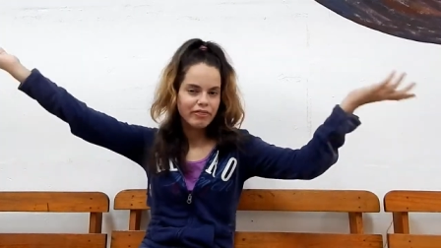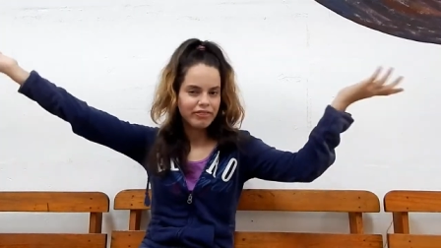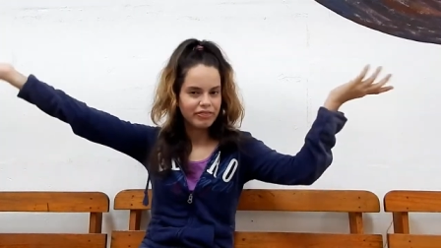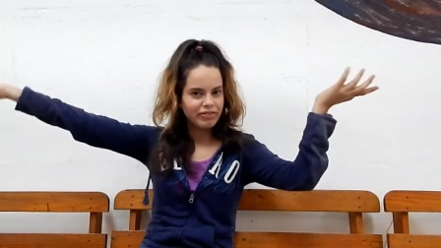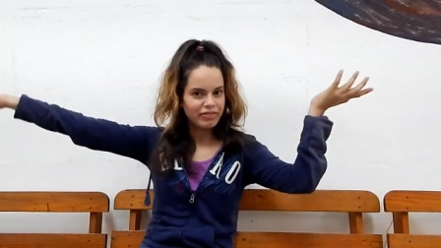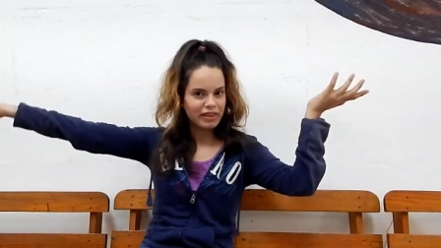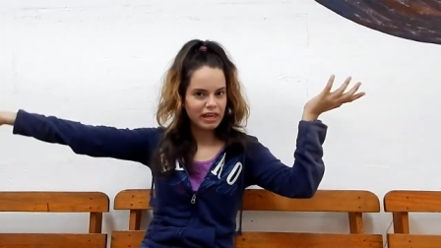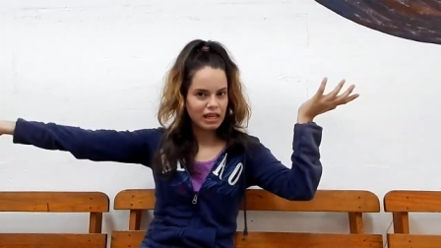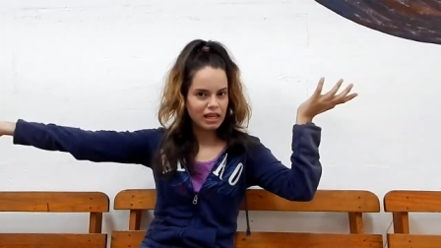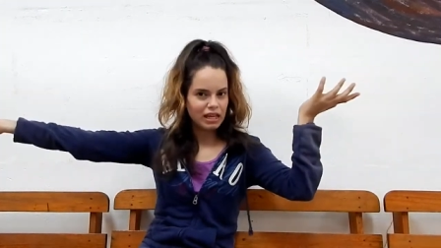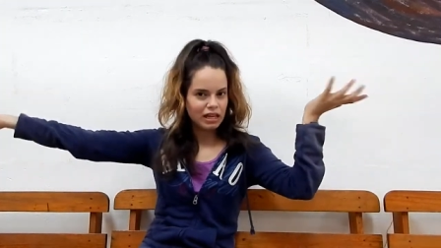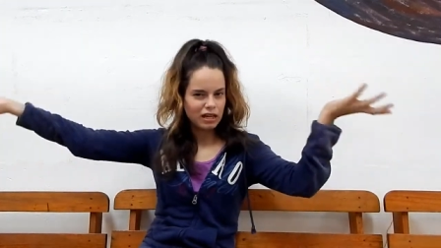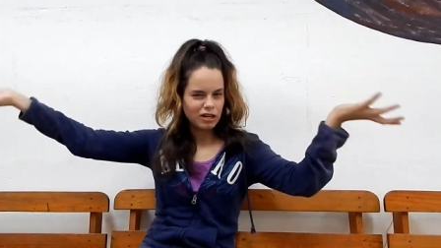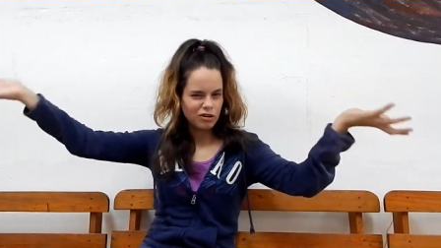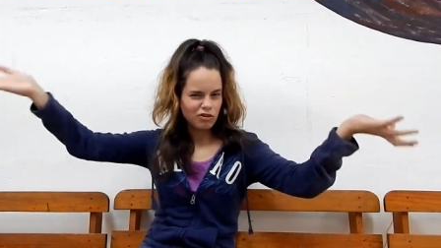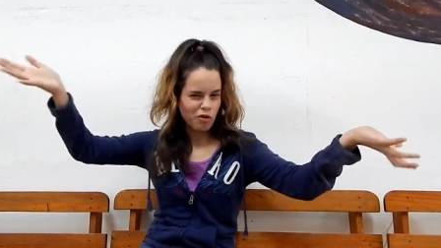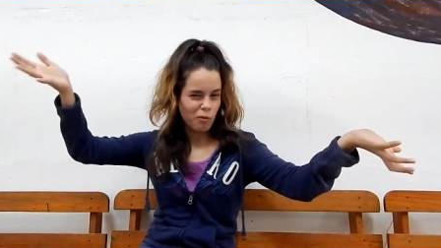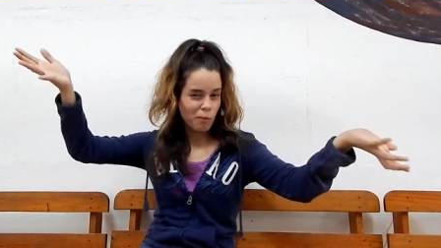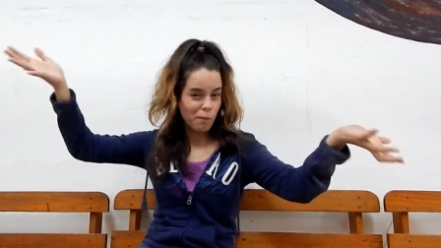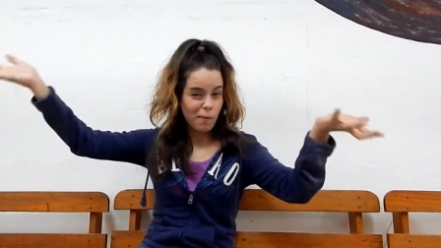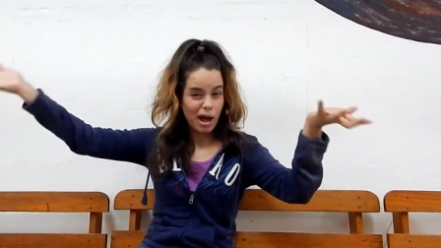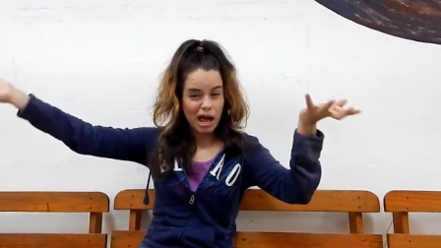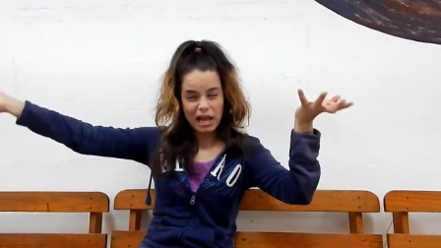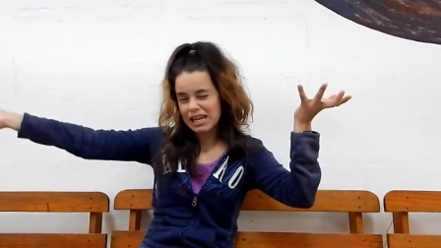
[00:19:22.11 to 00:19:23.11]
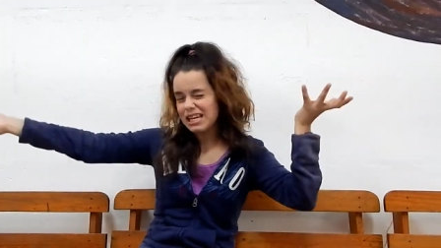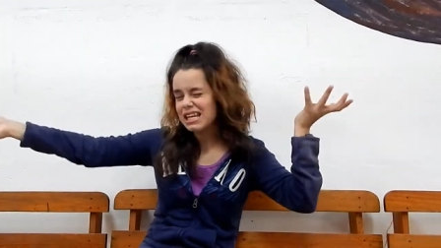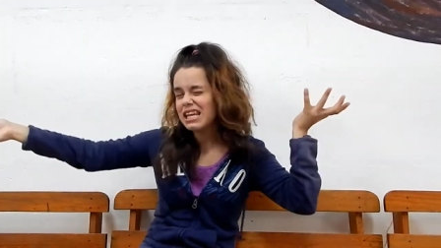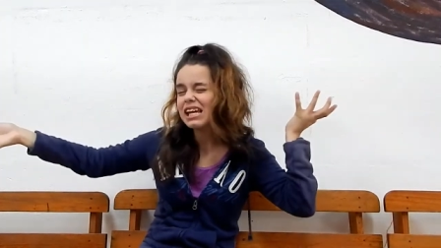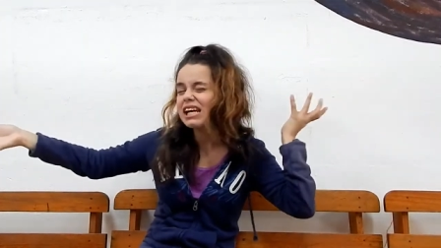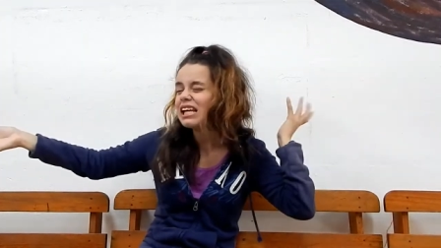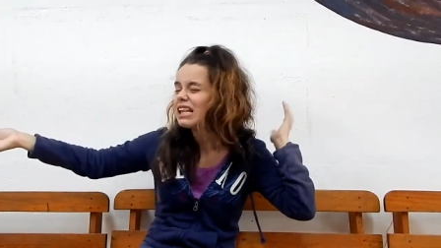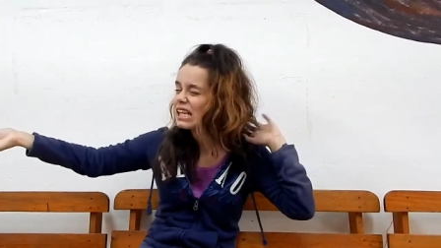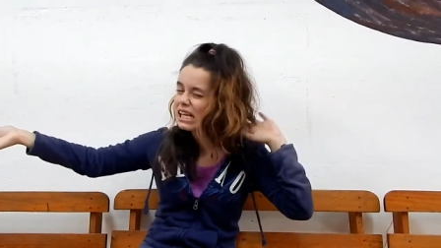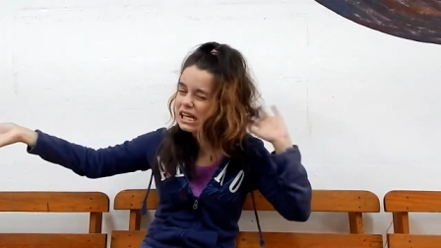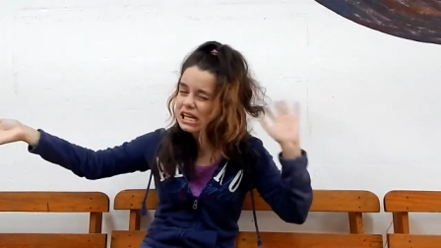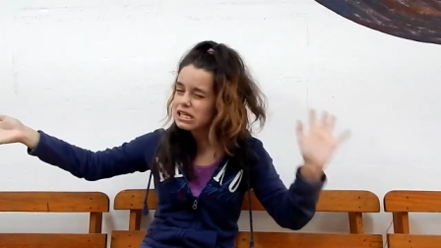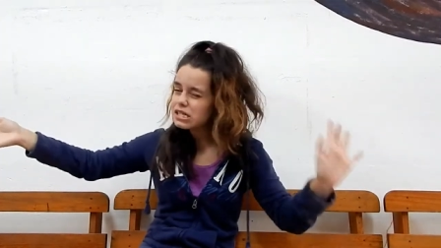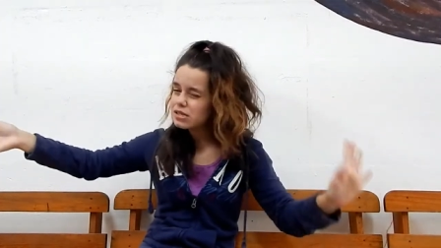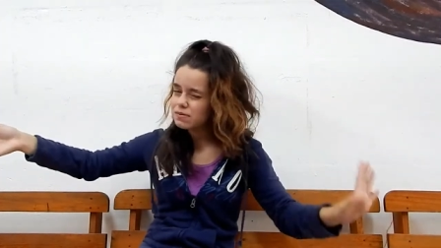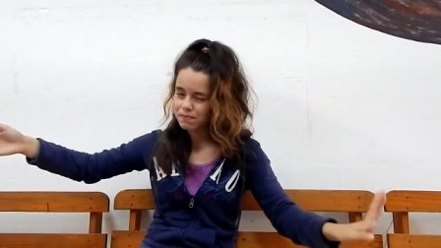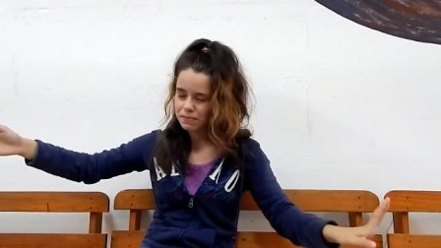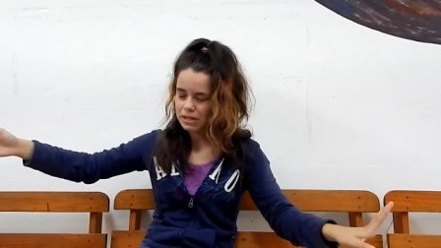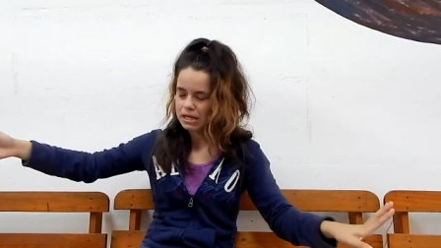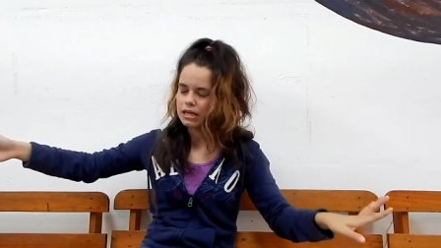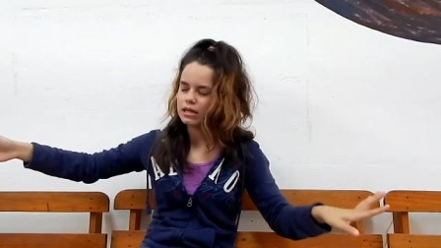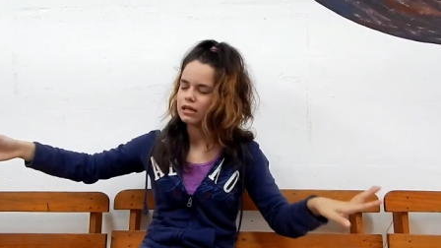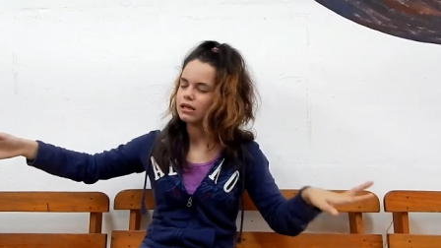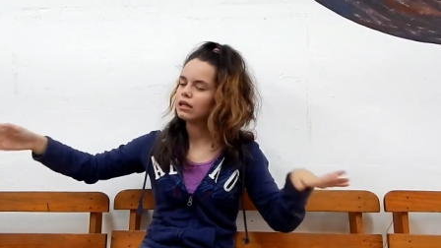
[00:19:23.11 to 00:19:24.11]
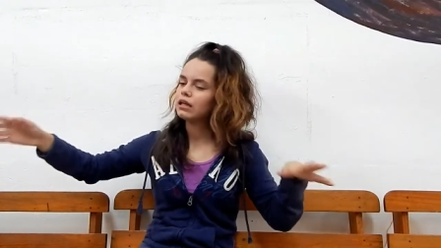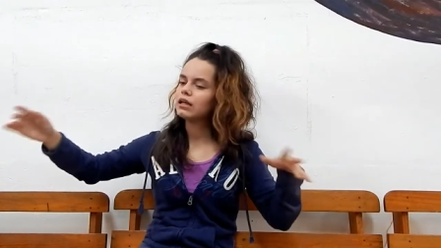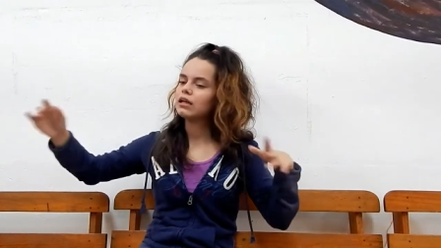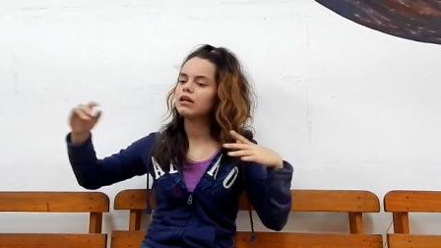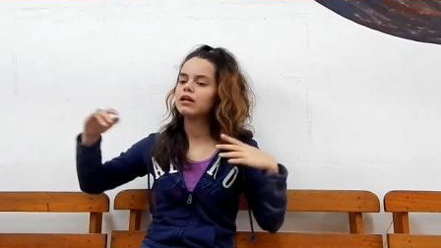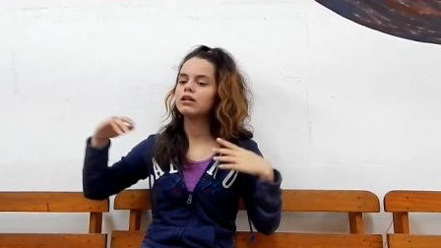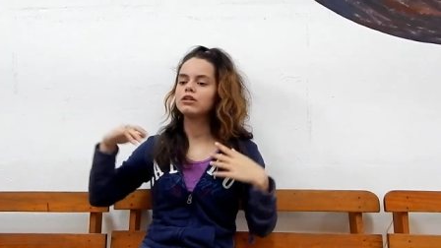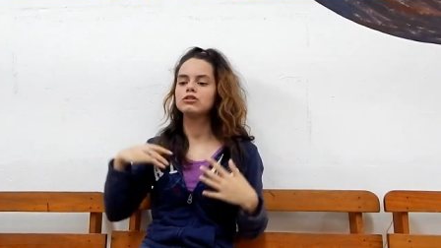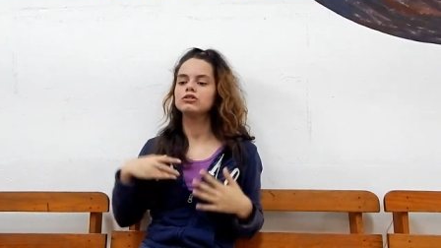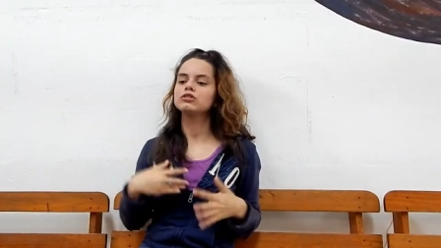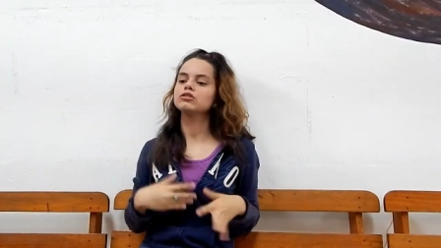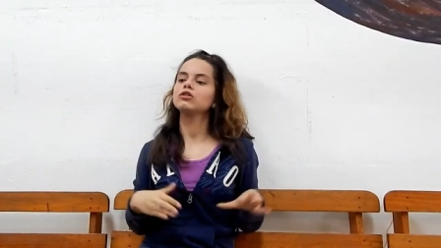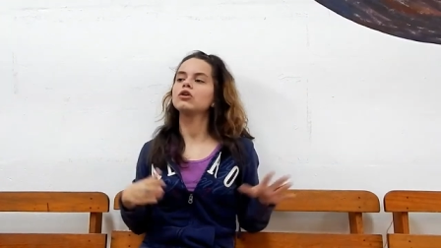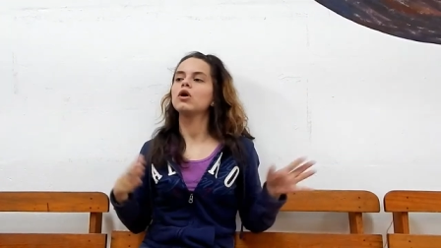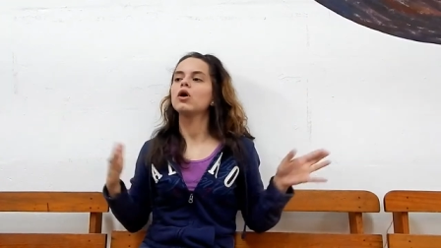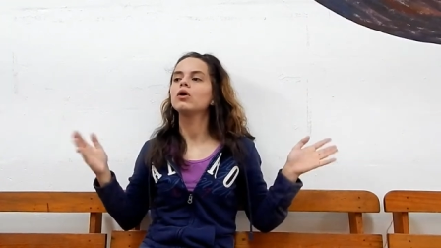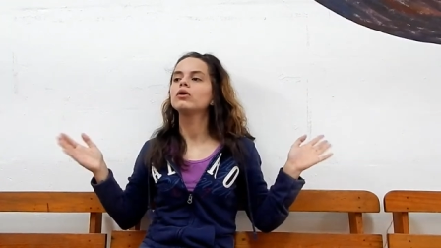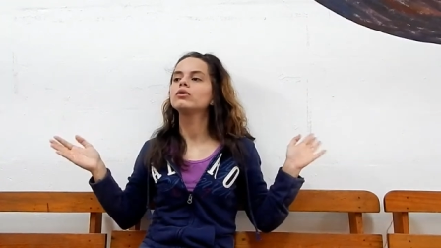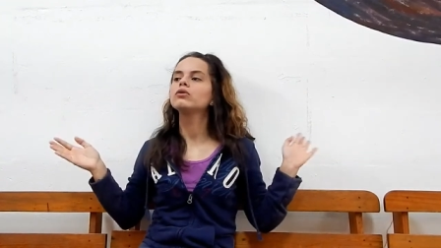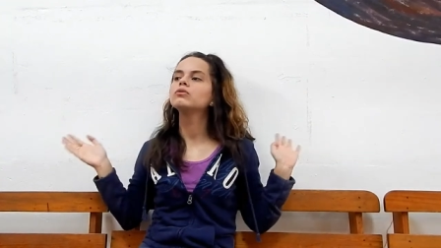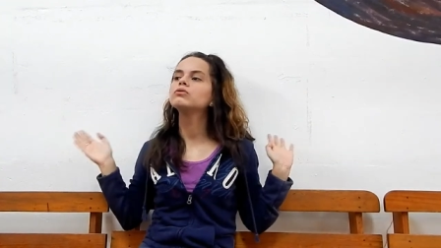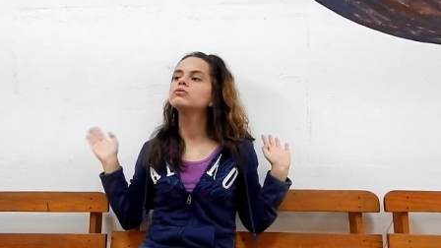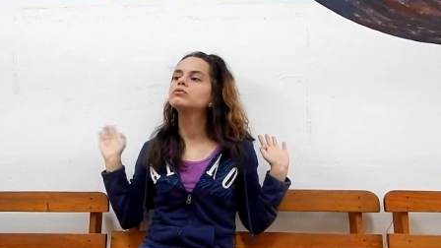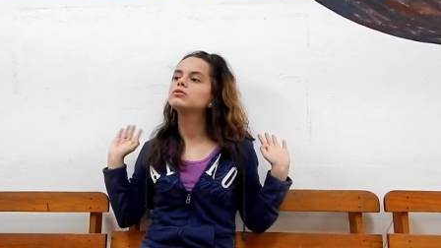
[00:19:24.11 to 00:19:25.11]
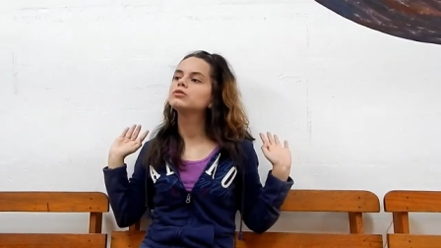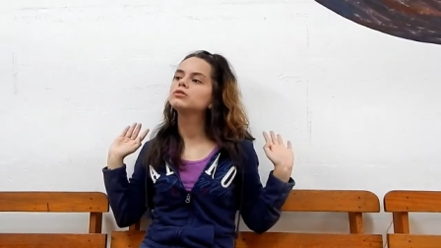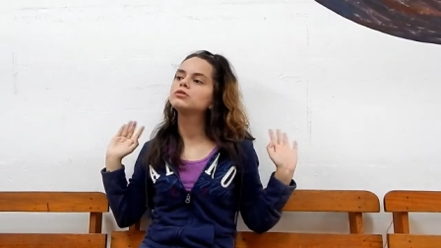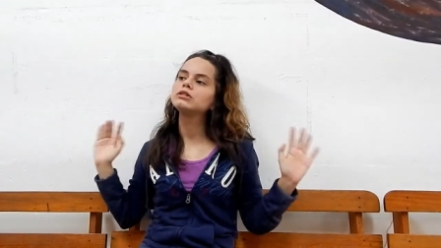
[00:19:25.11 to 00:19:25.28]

thing romantically speaking and you know